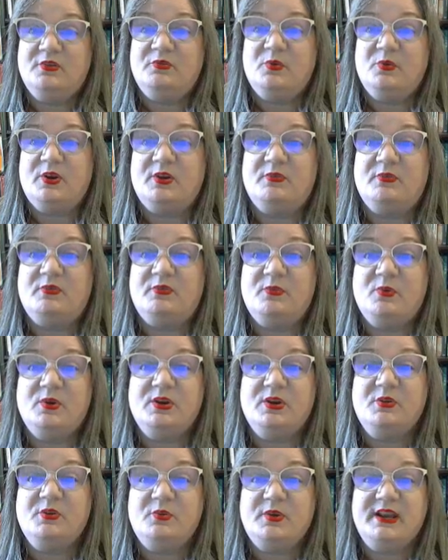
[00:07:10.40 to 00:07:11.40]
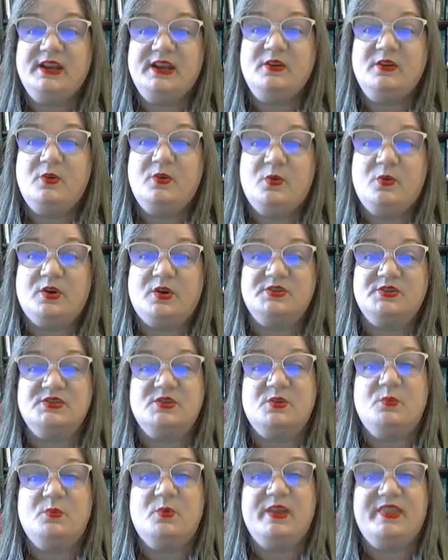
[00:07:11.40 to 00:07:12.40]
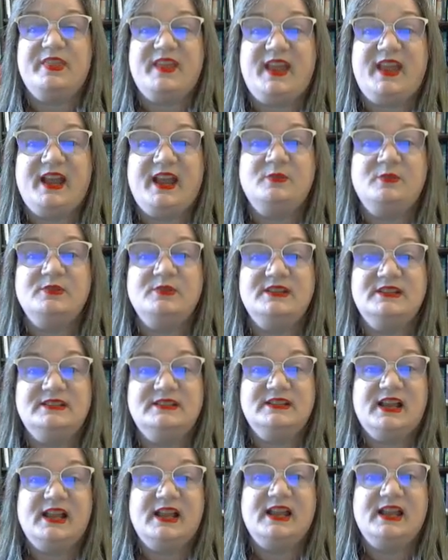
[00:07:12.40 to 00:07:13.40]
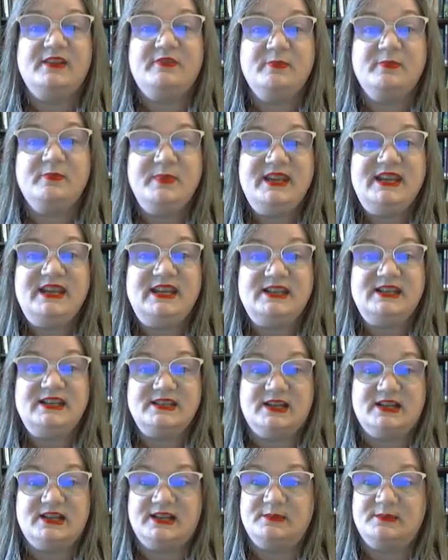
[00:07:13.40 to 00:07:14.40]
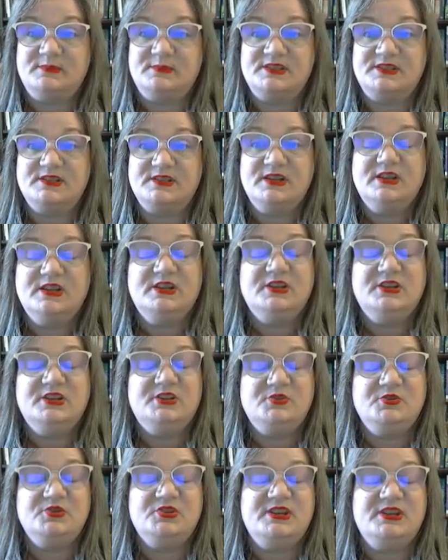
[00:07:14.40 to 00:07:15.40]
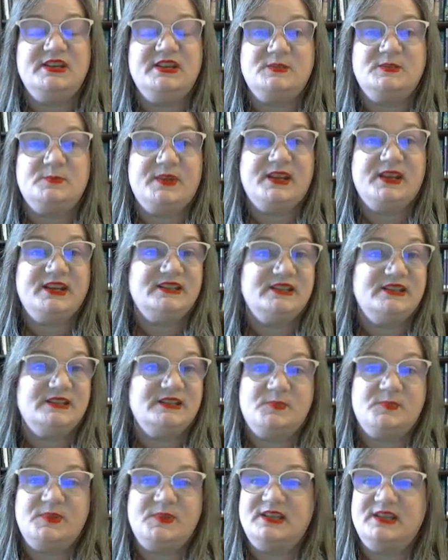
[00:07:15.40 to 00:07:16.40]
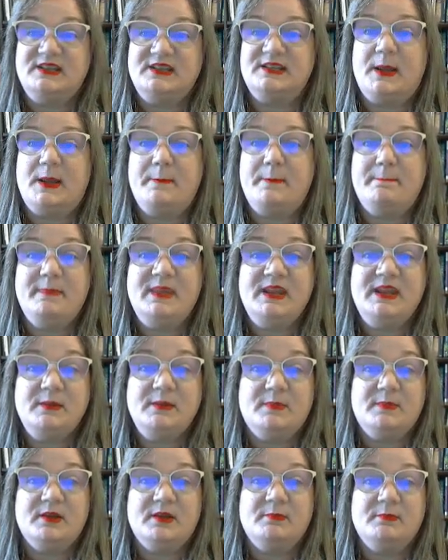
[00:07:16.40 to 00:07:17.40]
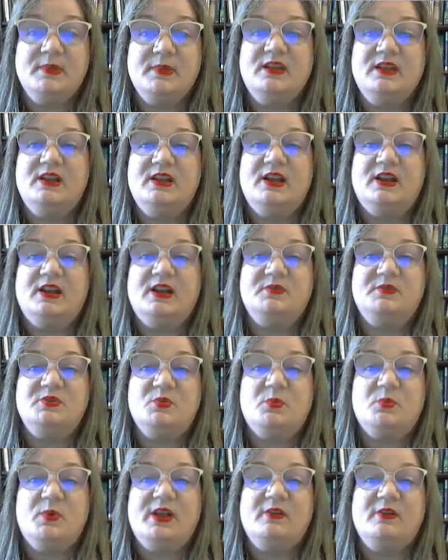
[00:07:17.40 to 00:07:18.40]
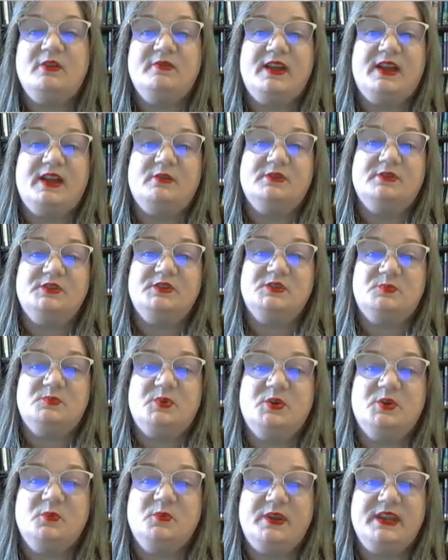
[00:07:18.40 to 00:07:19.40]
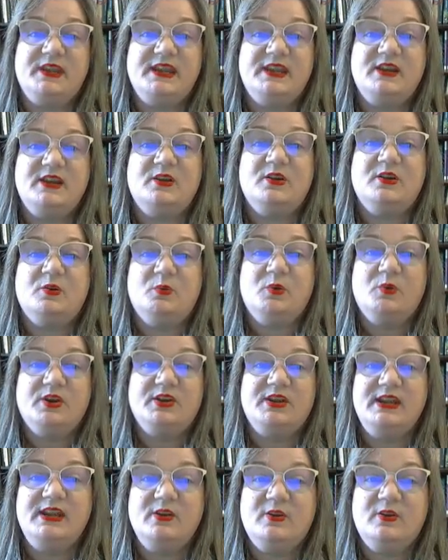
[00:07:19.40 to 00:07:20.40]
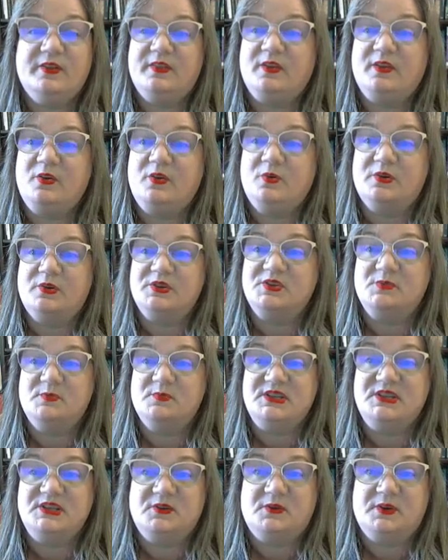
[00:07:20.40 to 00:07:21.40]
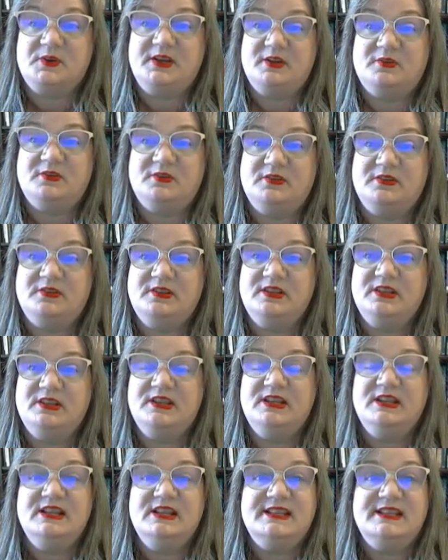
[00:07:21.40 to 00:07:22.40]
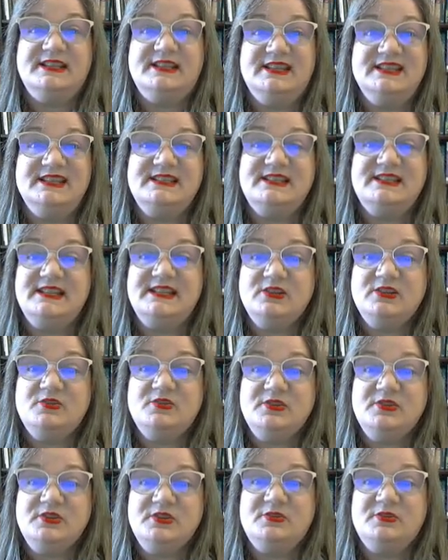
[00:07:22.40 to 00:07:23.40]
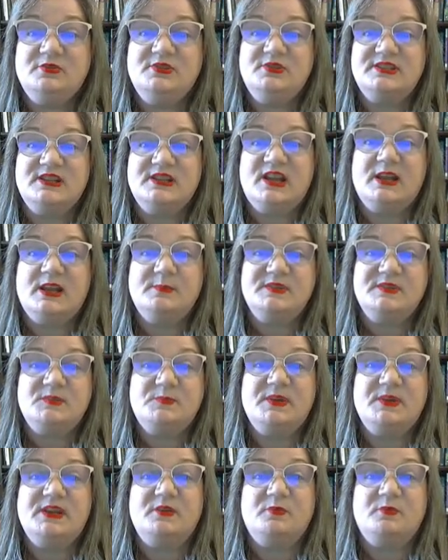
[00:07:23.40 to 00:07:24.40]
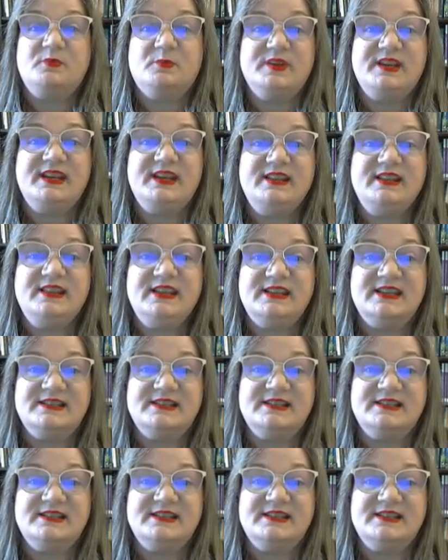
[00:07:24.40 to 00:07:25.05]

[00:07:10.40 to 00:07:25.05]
for a 4-credit course without live meeting times, you should expect to spend a minimum of 12 hours per week working on the course material. This includes time spent reading the